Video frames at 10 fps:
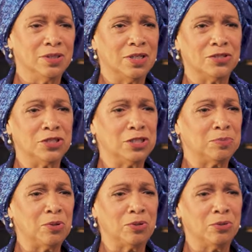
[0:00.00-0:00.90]
that she
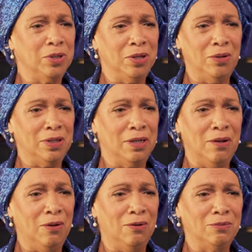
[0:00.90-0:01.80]
spoke Creole at
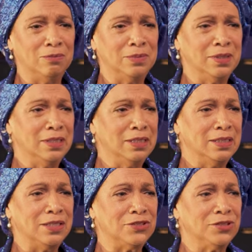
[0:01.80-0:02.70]
home,
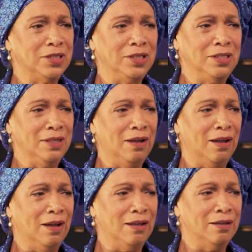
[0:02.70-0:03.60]
that she
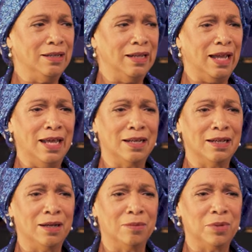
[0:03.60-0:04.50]
uh, had
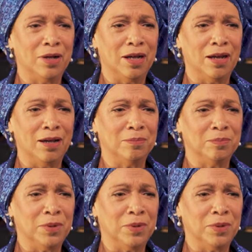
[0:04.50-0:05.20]
a, a